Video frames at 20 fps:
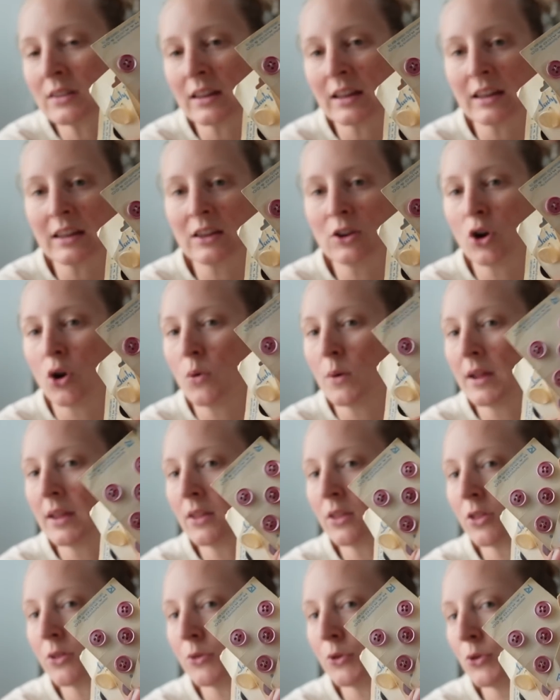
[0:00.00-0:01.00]
like going
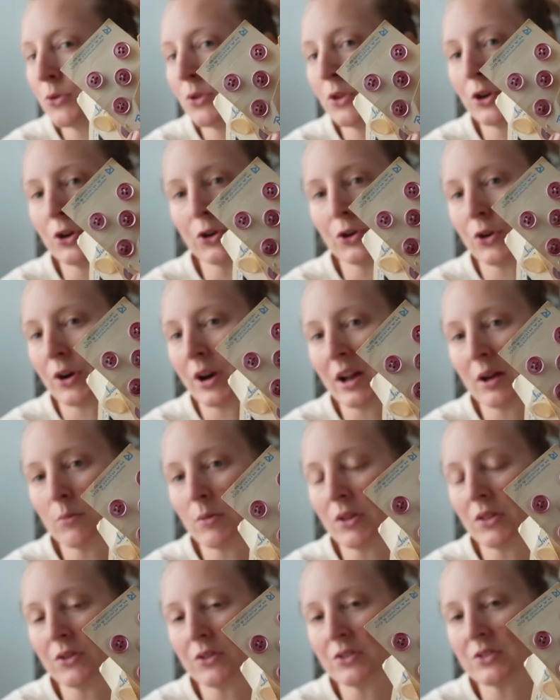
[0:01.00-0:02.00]
through their
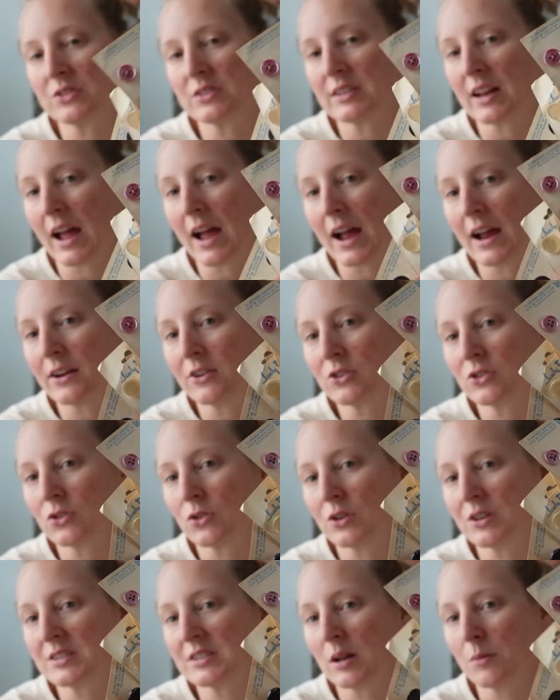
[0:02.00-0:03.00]
grandmother's stash
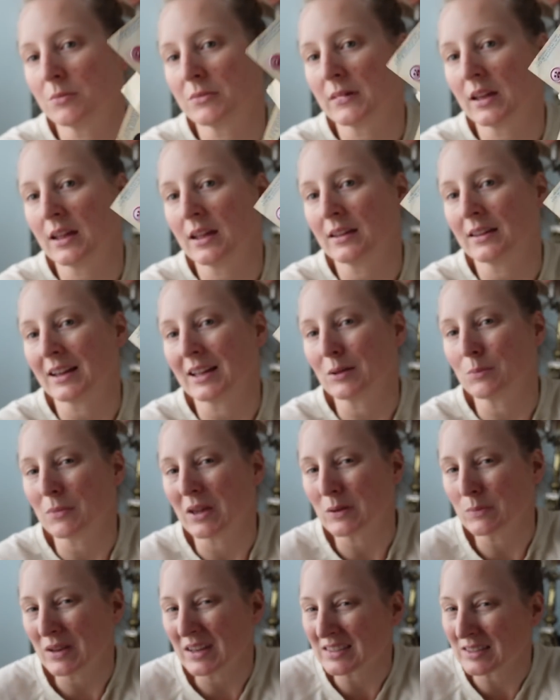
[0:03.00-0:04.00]
or something. Like
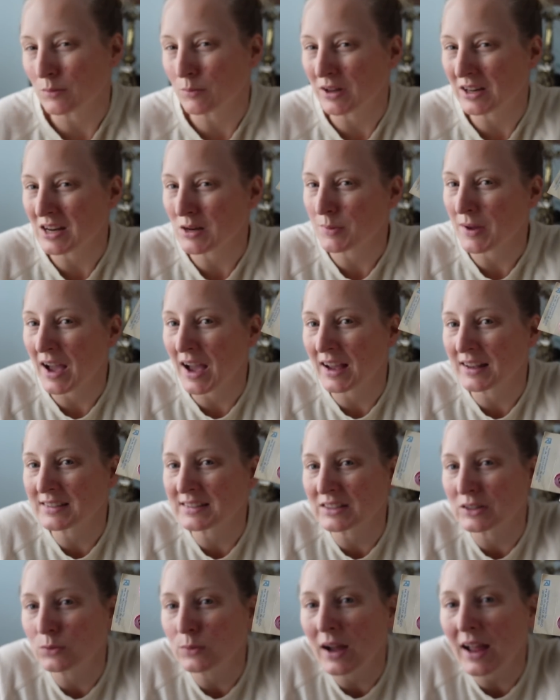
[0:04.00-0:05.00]
maybe somebody
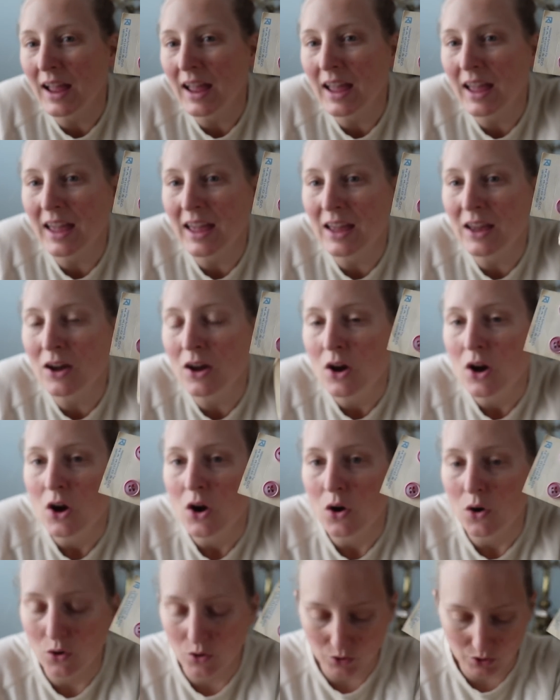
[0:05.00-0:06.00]
passed away,
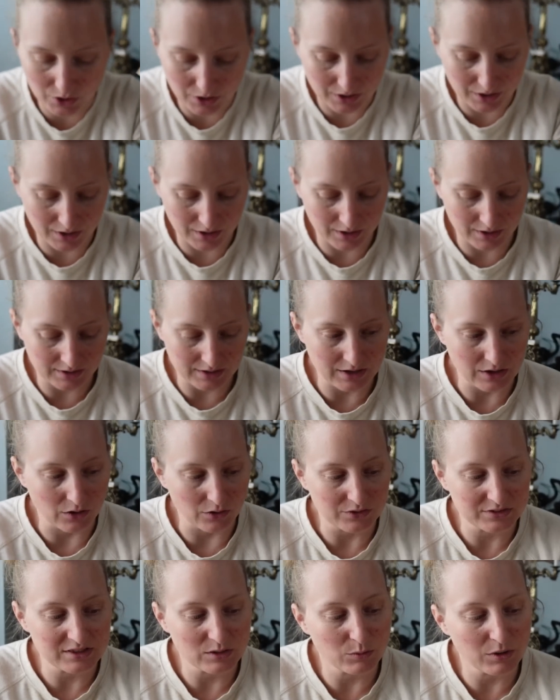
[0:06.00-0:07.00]
or, you know,
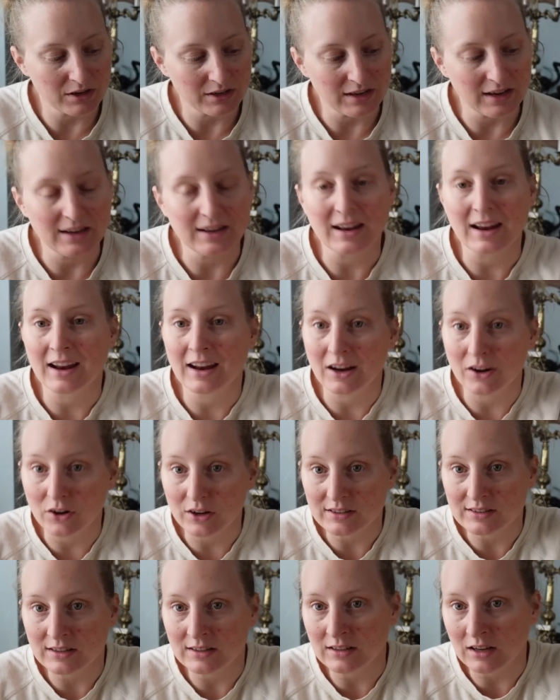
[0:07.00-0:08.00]
someone
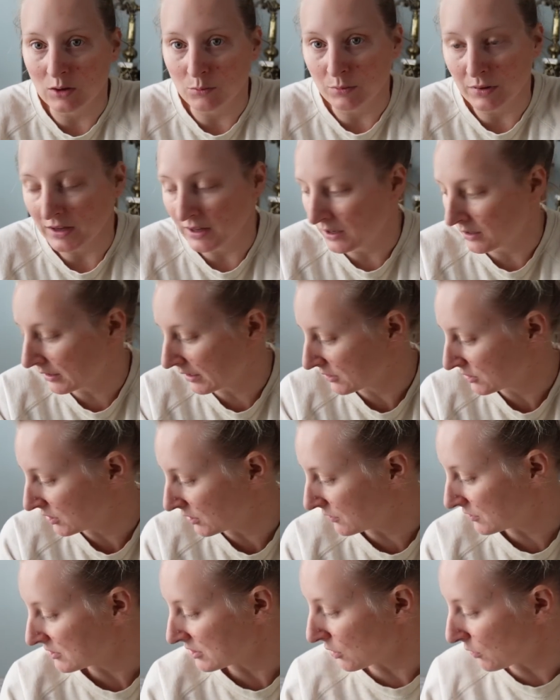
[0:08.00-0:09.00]
inherited a big collection
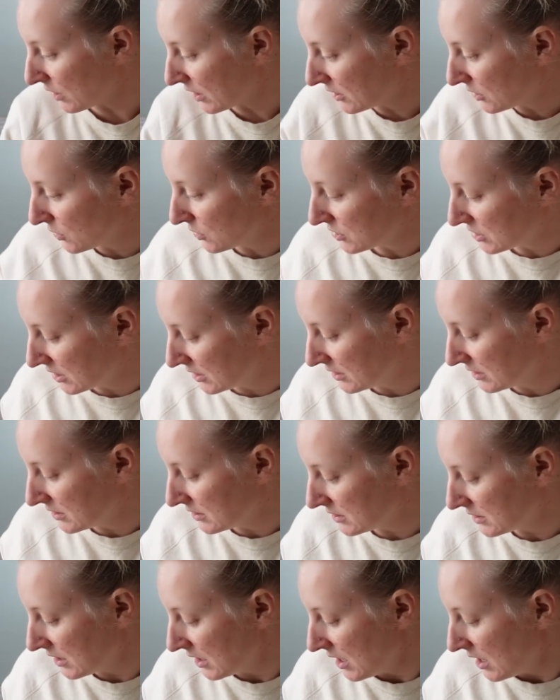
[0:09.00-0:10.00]
of sewing notions.